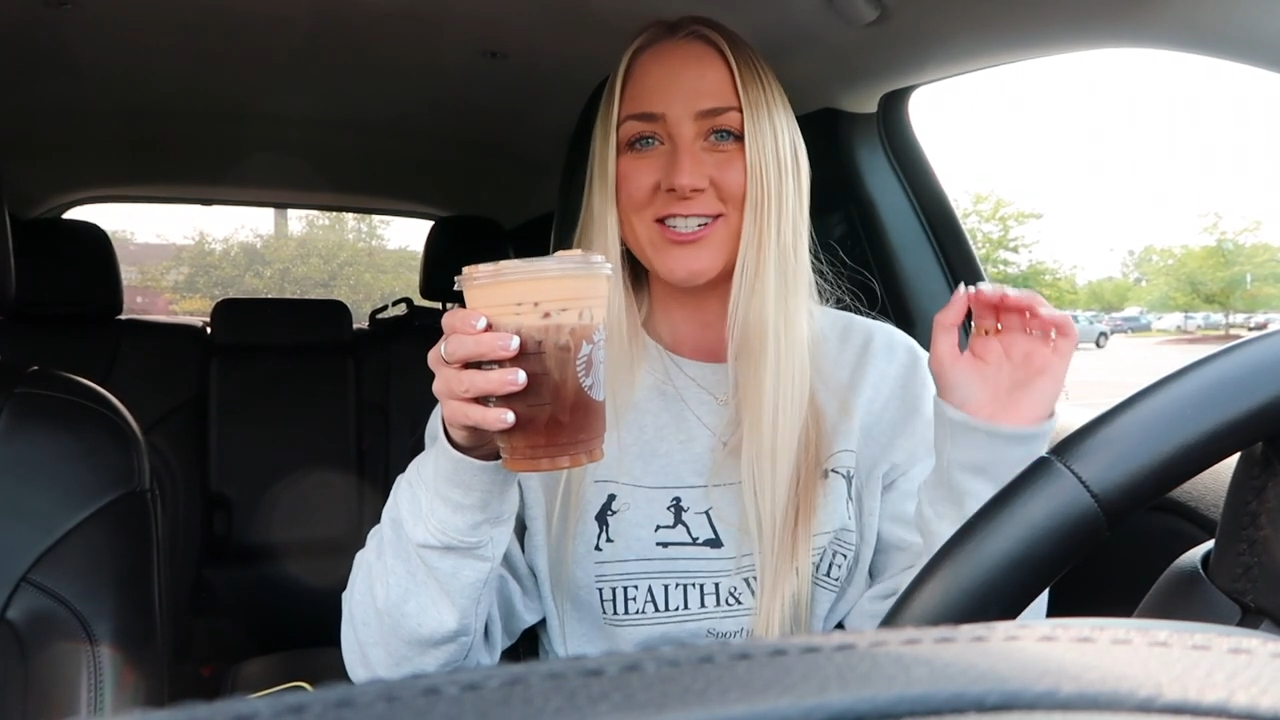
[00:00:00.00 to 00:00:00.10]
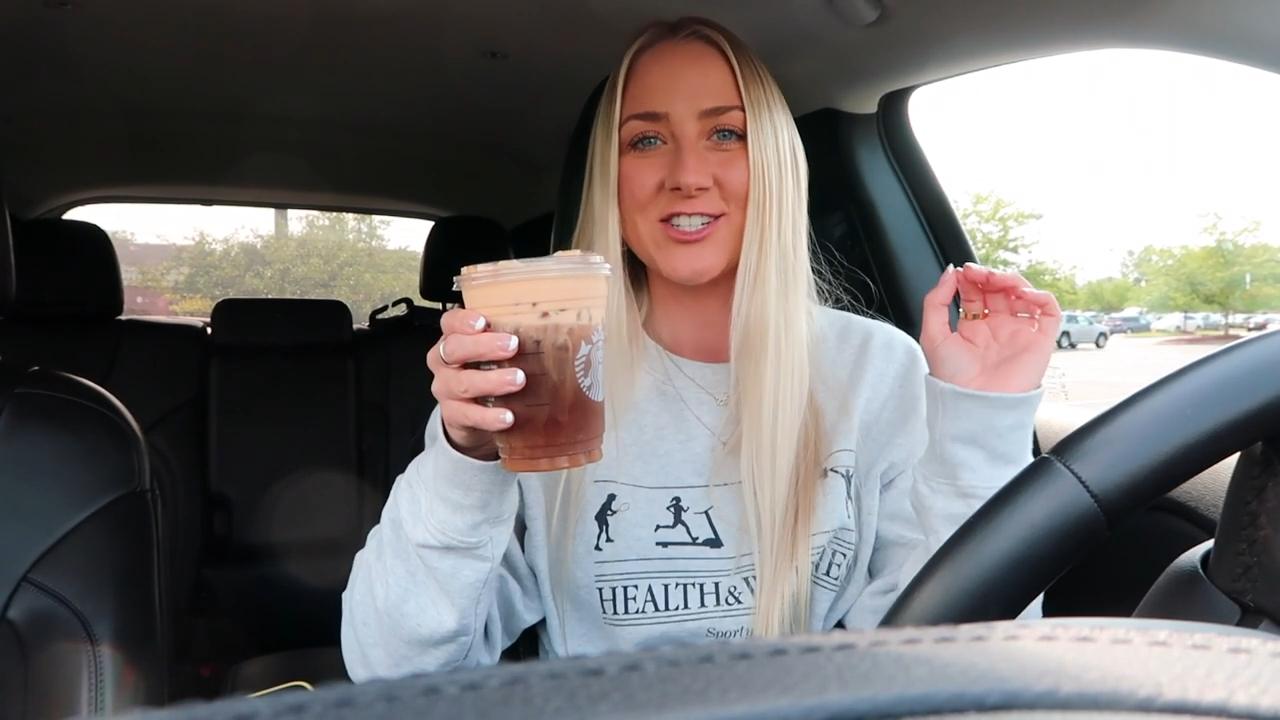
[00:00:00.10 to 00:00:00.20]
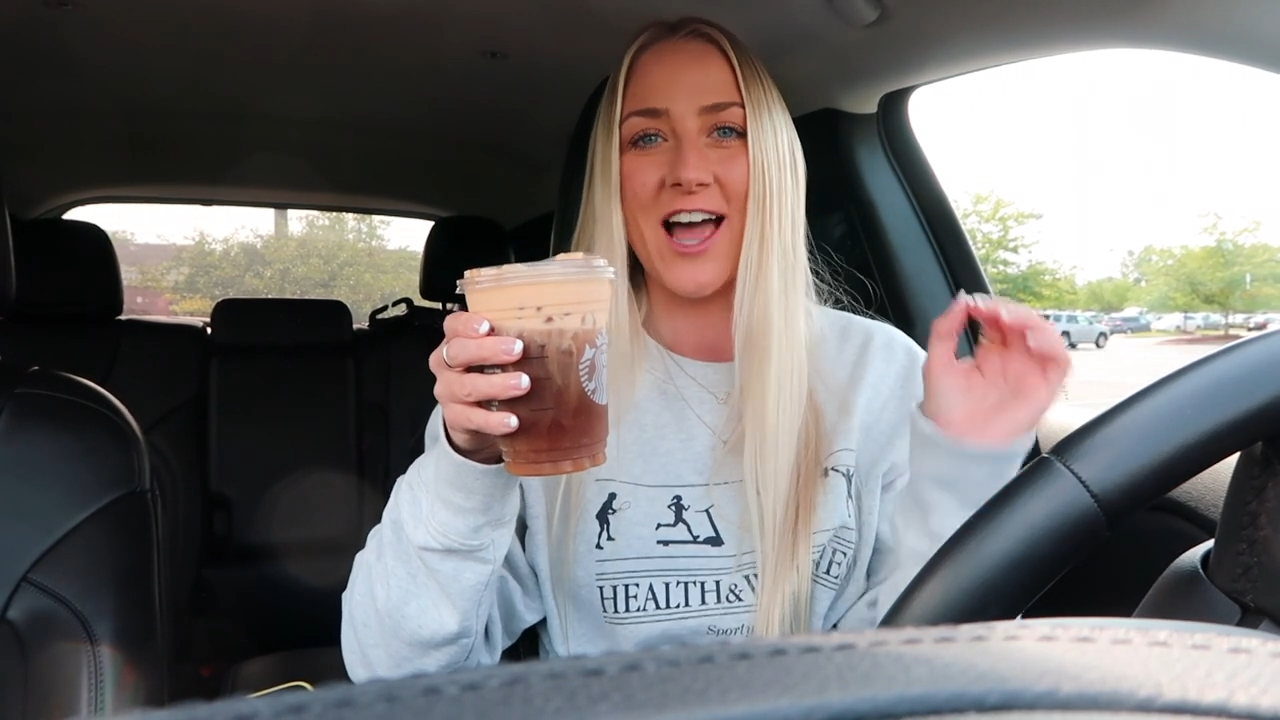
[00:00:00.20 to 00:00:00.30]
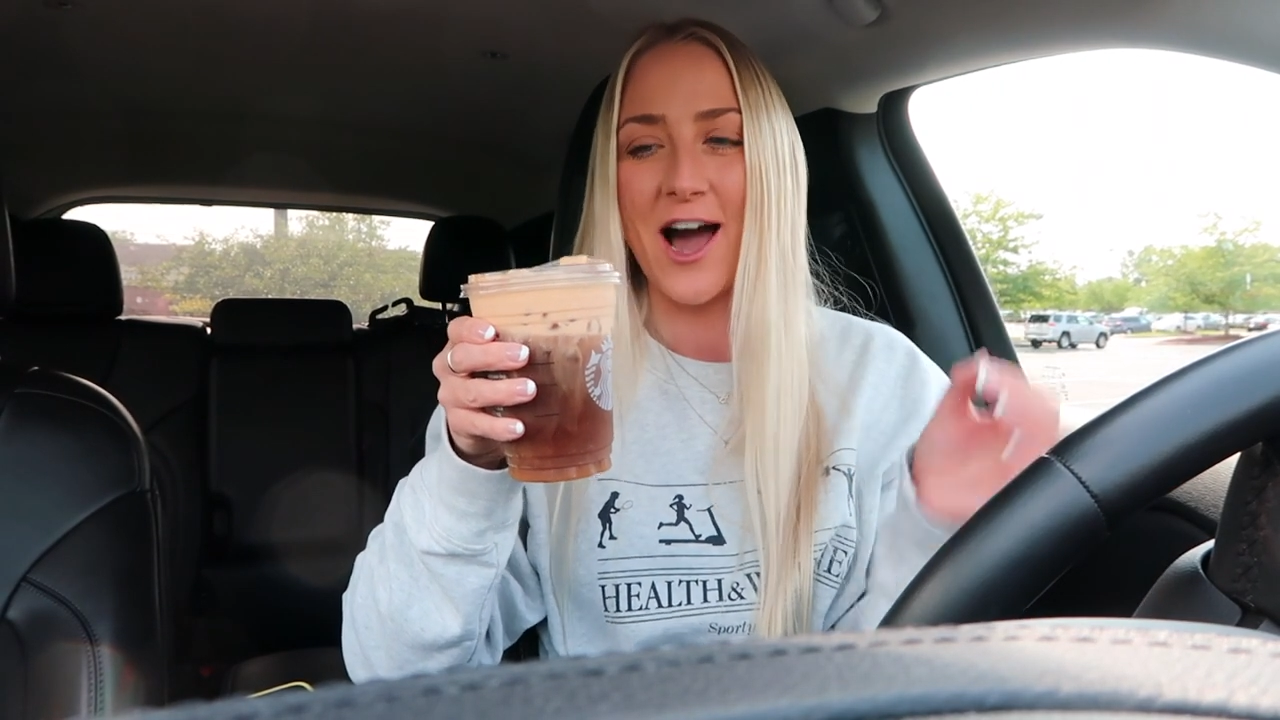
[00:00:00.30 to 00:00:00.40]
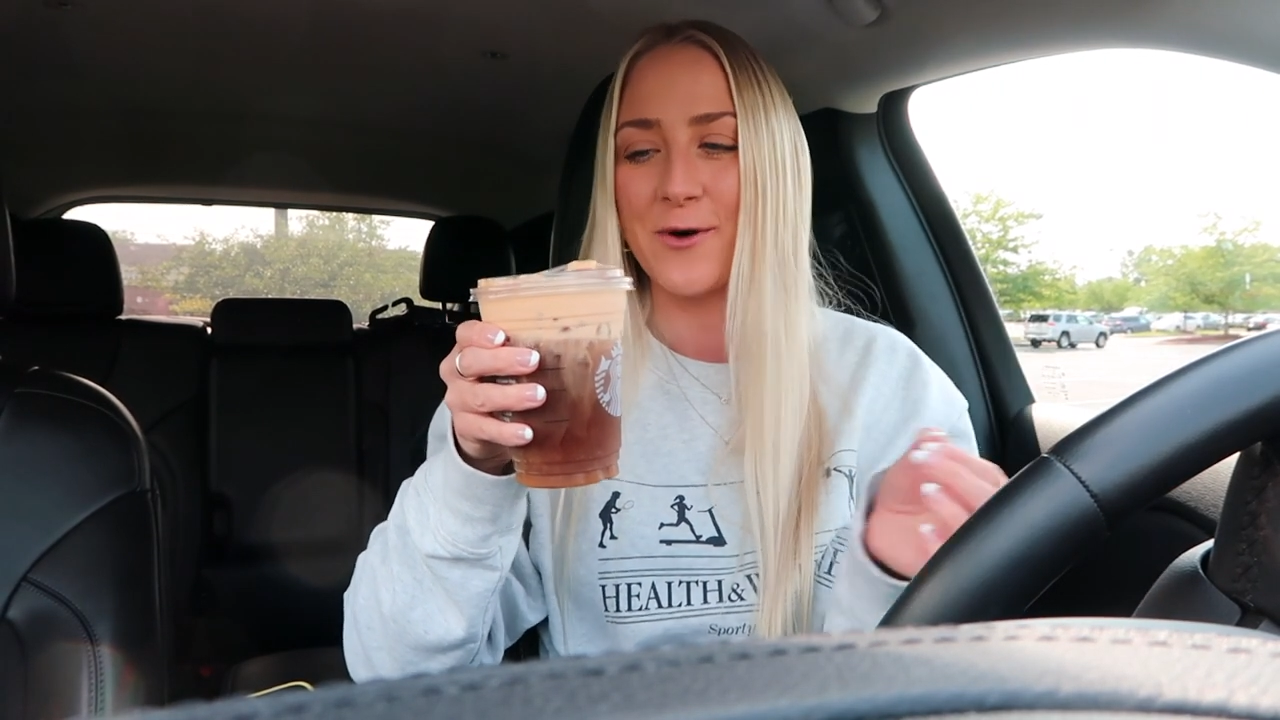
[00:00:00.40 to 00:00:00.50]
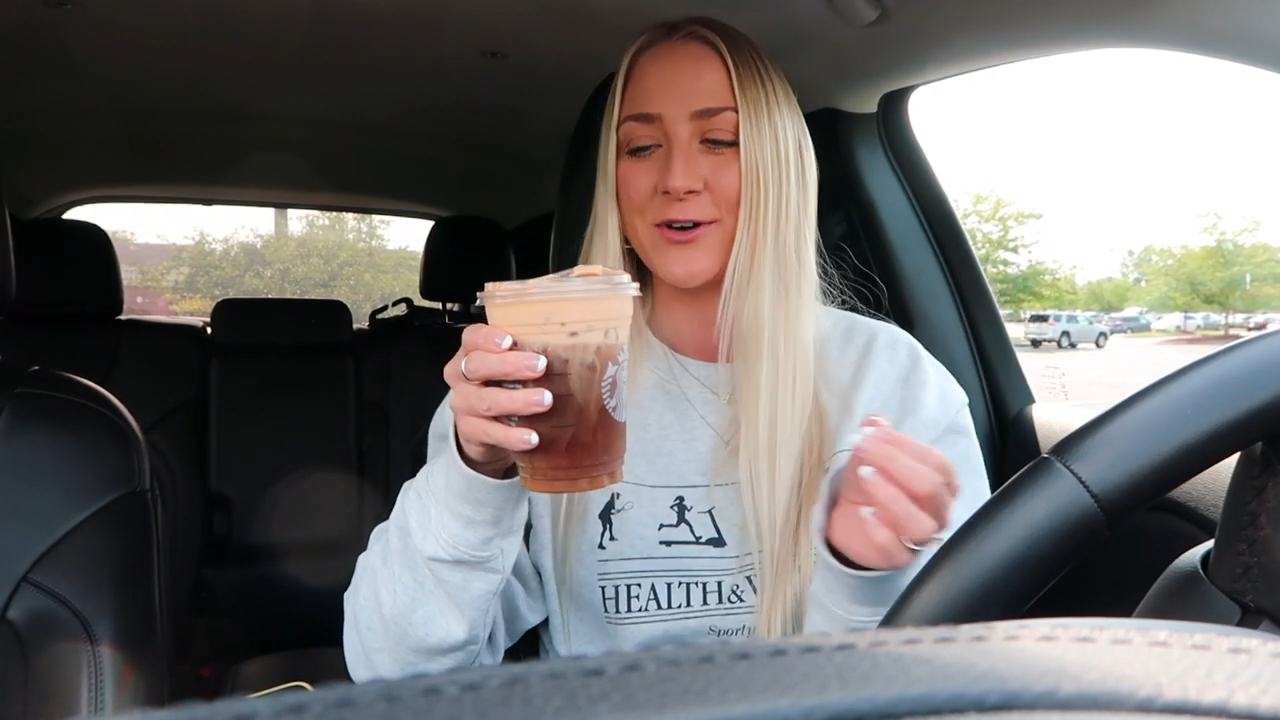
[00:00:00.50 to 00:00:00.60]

just how